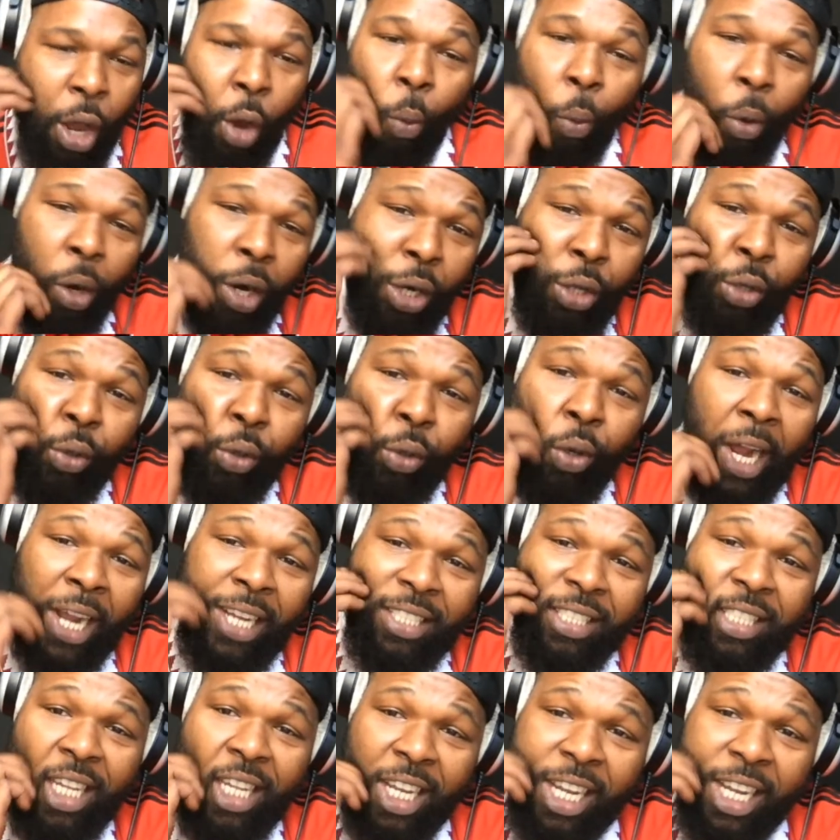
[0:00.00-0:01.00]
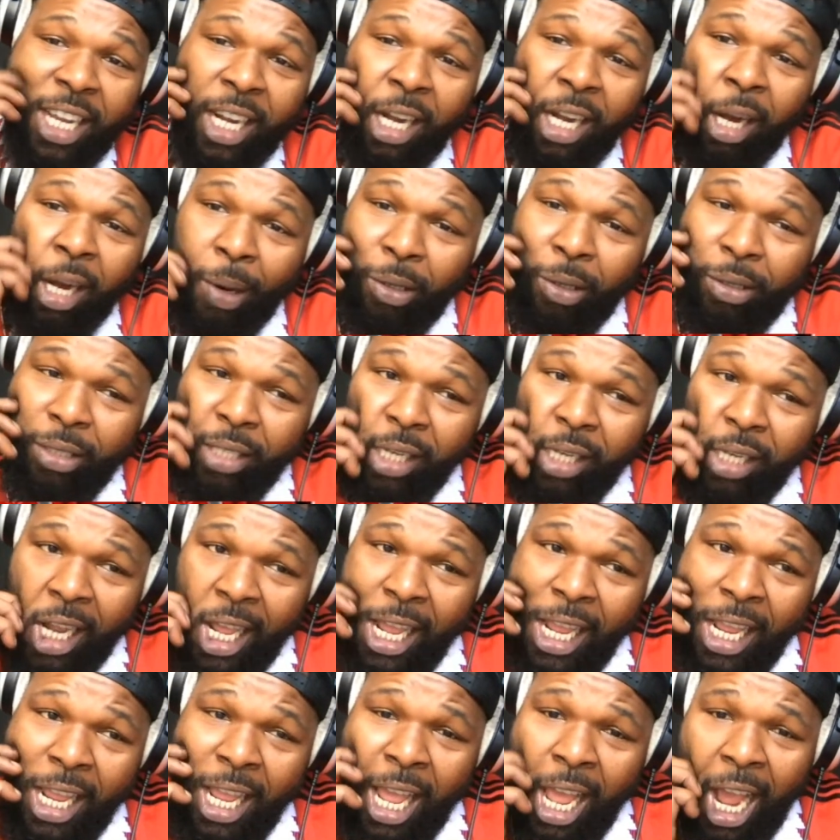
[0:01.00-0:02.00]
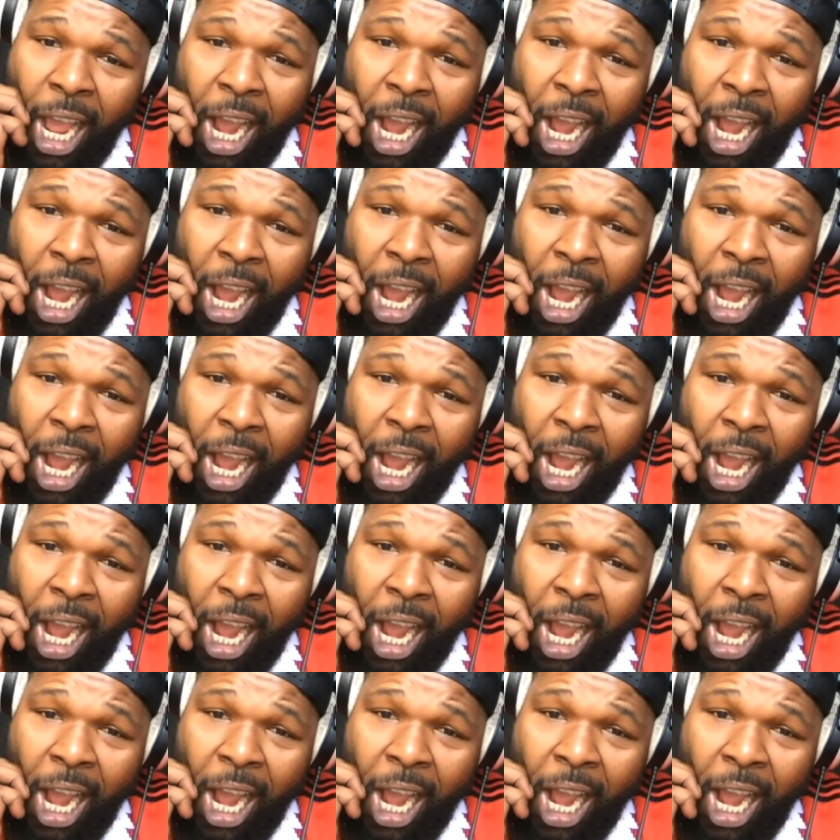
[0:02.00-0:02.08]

What are you guys thinking about today?